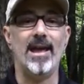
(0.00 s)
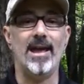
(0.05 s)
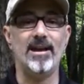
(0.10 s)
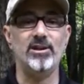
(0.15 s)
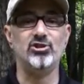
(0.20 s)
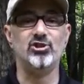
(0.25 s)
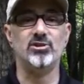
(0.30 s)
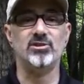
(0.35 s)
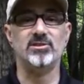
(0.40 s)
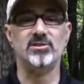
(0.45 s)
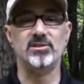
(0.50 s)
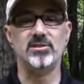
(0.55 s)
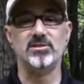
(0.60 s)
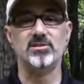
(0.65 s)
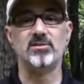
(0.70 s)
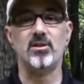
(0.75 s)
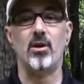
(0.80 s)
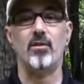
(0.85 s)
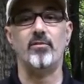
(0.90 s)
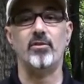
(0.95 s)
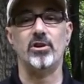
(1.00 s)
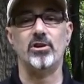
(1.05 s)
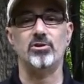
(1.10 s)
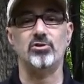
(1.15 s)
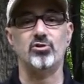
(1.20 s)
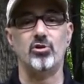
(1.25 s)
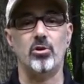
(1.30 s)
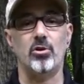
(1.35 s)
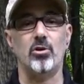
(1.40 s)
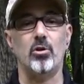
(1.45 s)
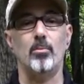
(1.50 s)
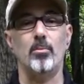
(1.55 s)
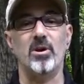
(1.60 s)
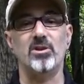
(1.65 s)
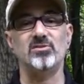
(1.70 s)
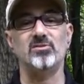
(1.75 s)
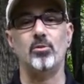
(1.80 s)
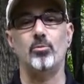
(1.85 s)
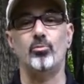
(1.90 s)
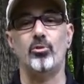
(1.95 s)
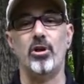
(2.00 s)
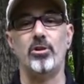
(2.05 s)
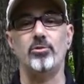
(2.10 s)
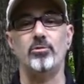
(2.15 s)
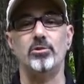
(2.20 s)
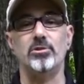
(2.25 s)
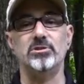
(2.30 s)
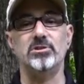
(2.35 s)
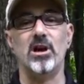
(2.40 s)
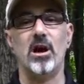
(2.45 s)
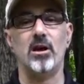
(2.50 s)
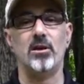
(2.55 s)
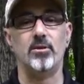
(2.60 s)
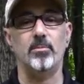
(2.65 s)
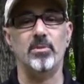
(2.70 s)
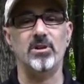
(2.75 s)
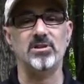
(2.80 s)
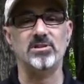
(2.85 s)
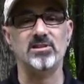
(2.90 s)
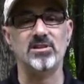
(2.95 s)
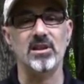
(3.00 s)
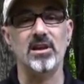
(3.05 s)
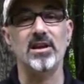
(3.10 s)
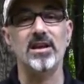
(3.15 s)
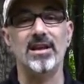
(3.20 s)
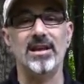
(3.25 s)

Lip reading: Agents discovered internal Muslim Brotherhood documents,